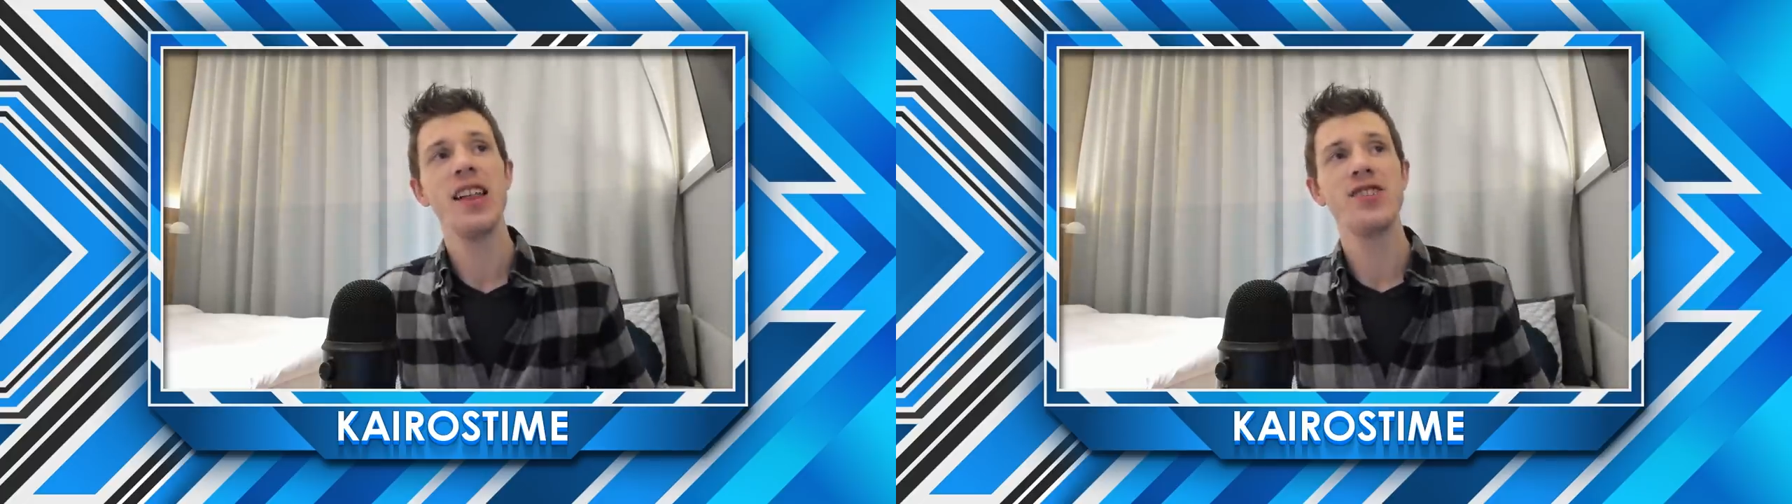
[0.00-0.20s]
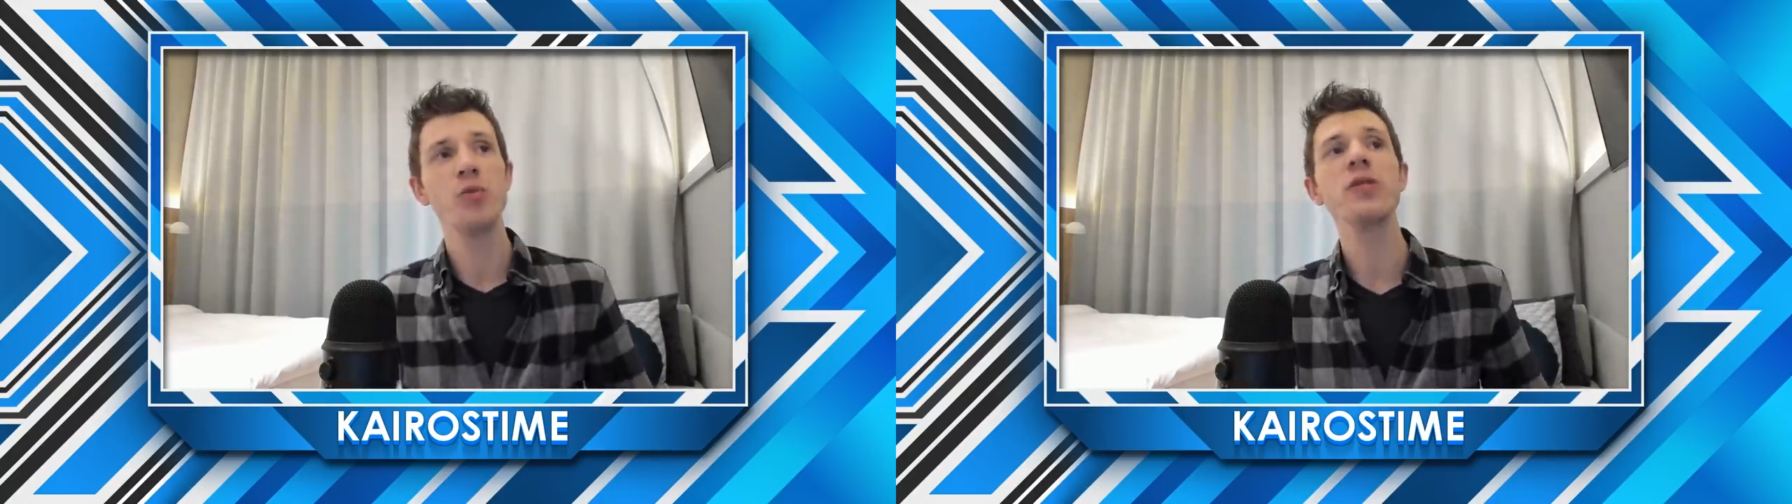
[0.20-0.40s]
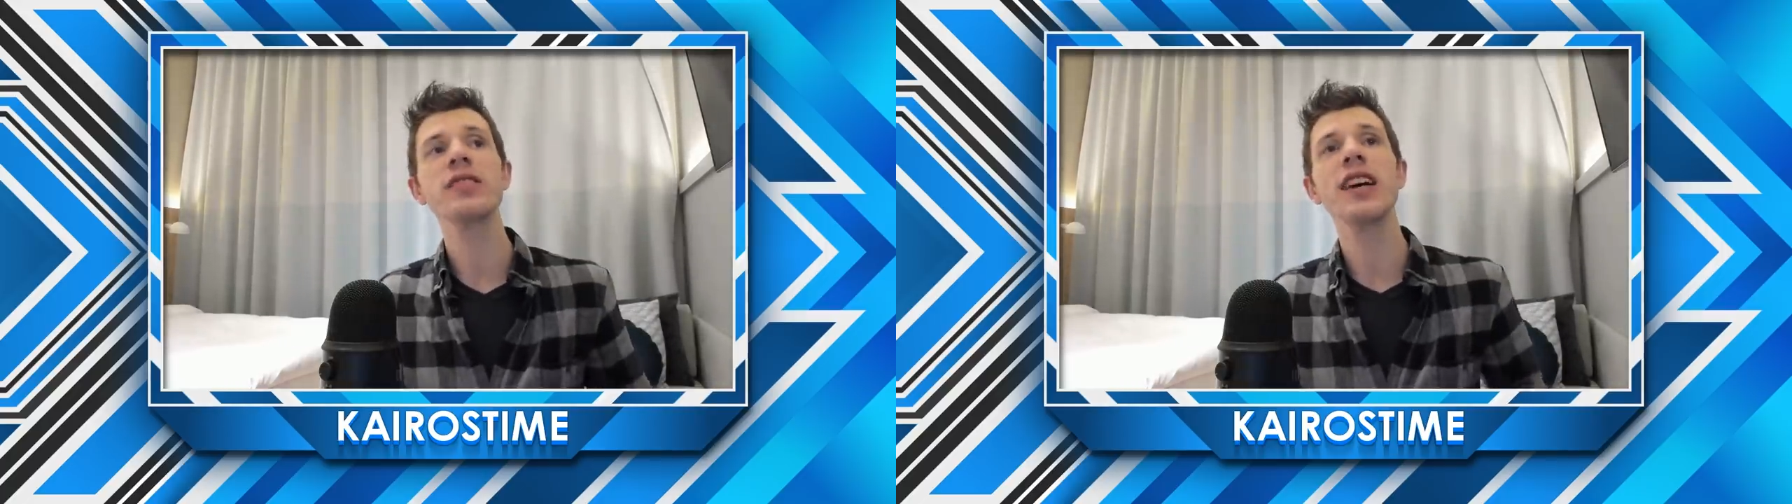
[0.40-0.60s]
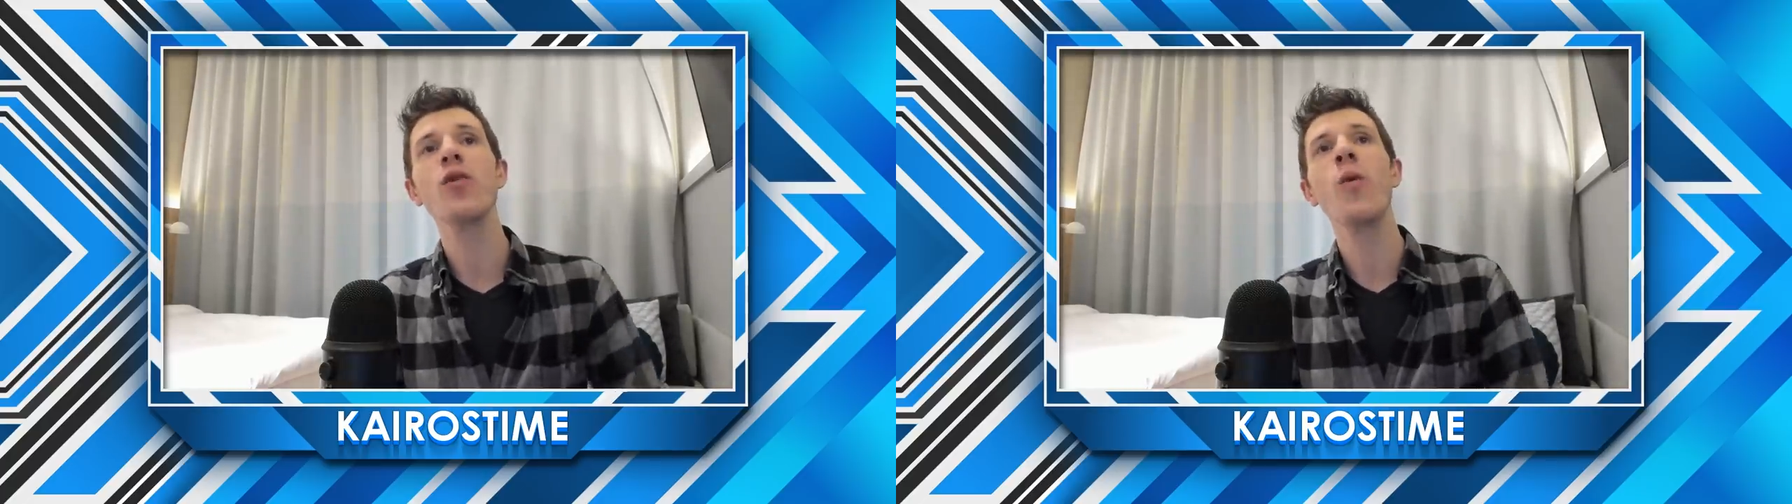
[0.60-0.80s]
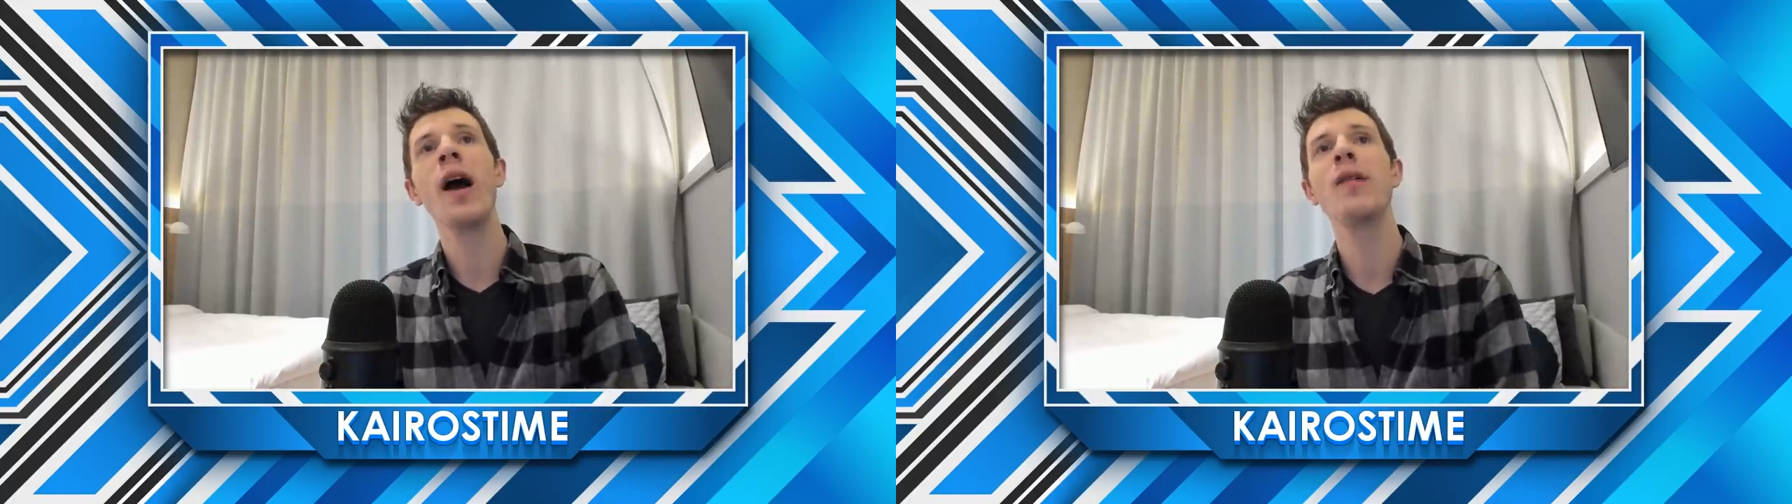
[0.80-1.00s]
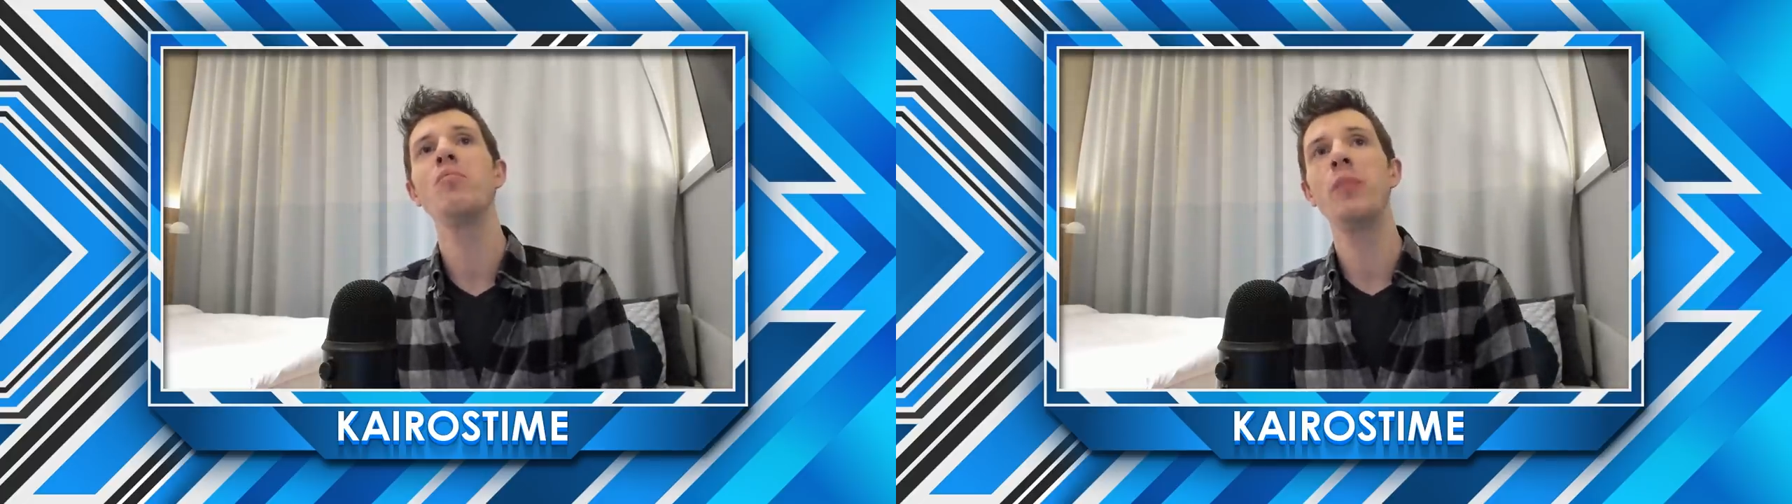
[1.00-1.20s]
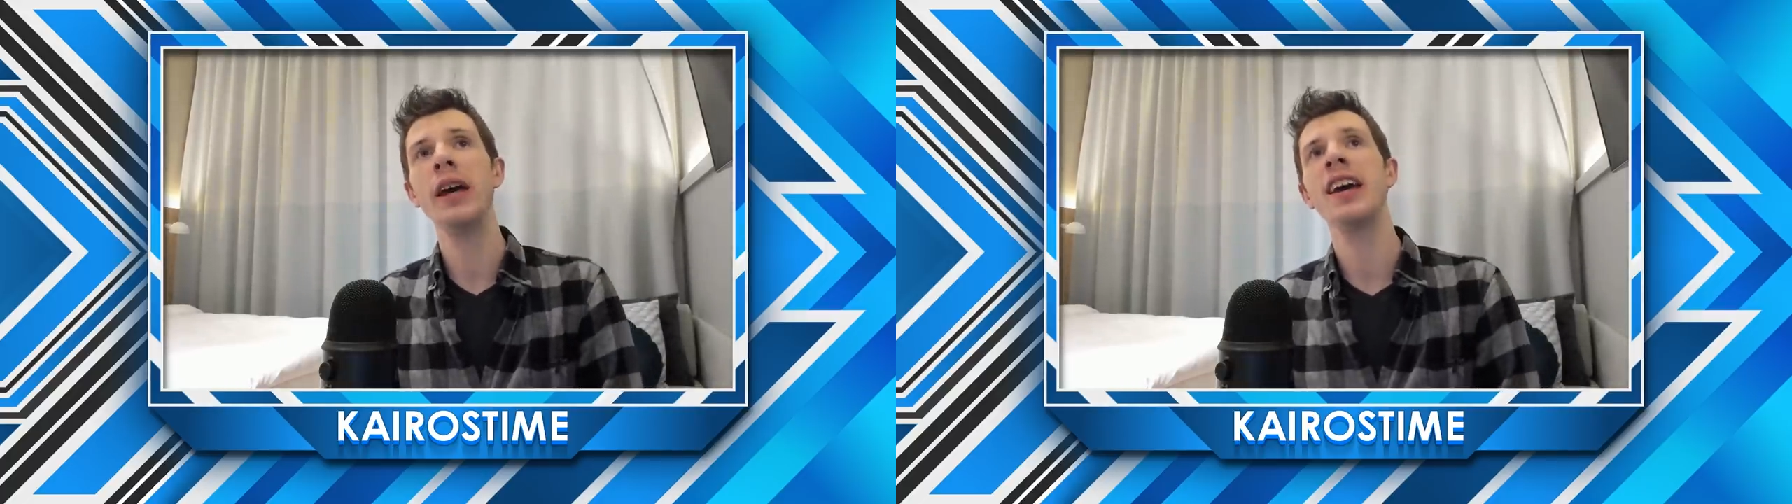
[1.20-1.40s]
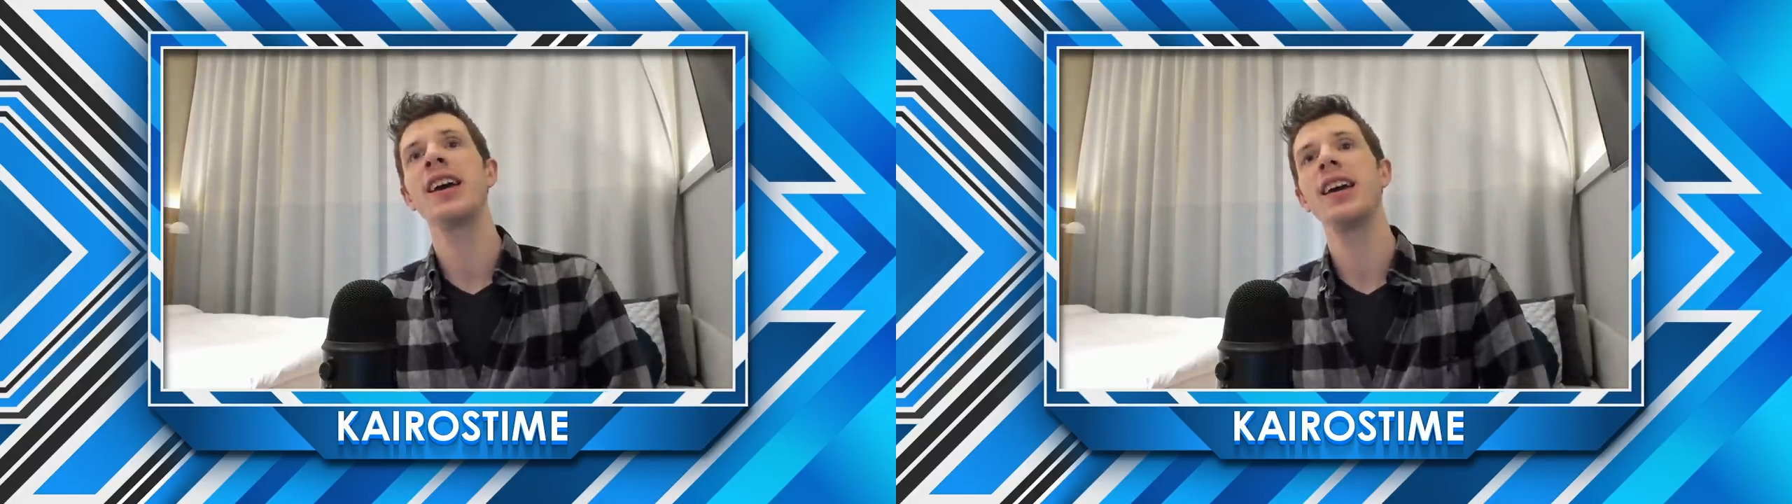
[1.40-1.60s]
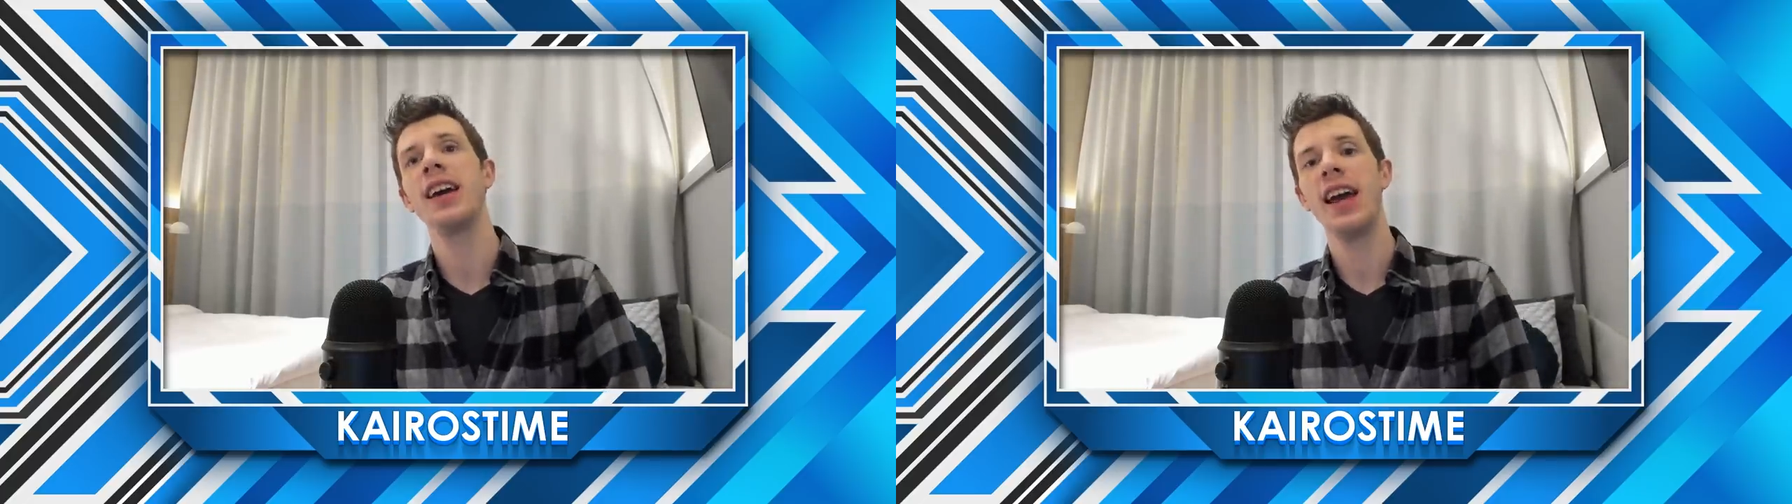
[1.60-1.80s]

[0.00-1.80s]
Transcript: Supercell went big